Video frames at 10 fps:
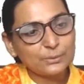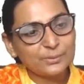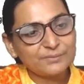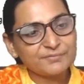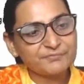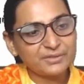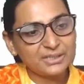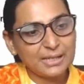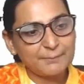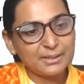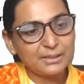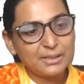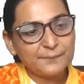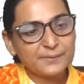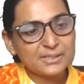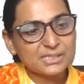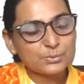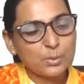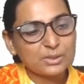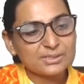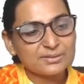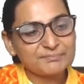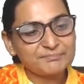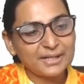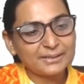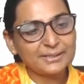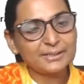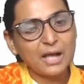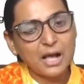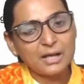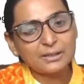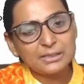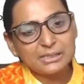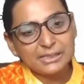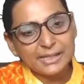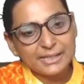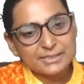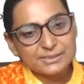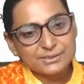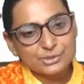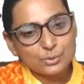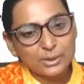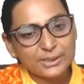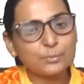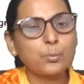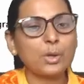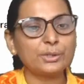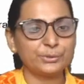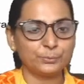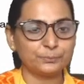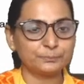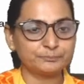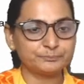with 50 ml. This is what is reflecting our end systolic volume.